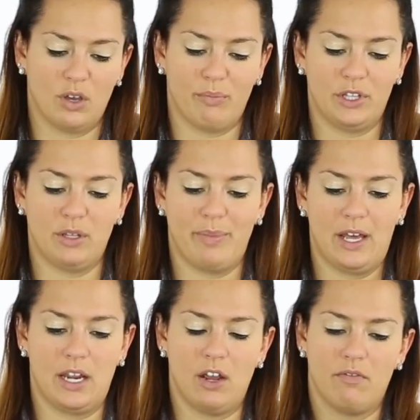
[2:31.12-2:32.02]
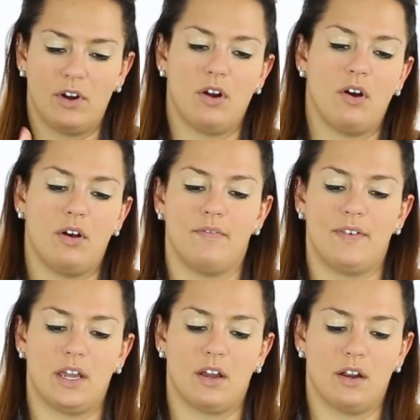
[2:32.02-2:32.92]
can put the putty over all
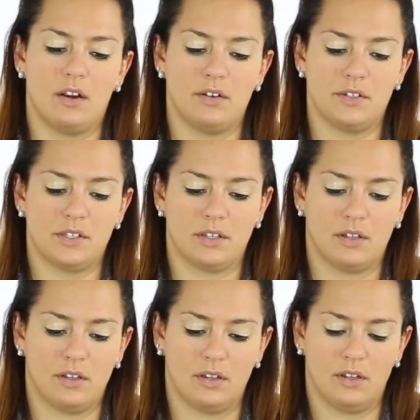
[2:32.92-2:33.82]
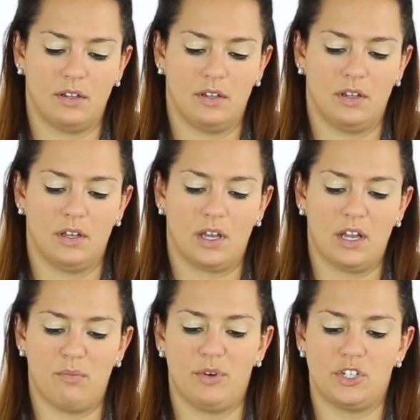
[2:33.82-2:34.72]
fingers,
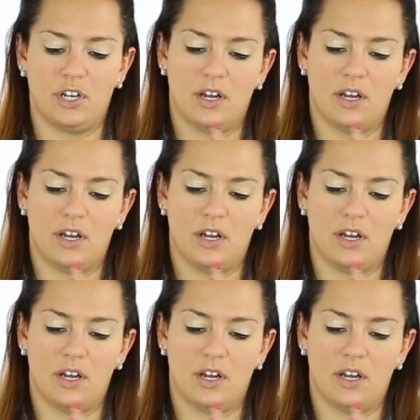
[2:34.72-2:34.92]
kind of push it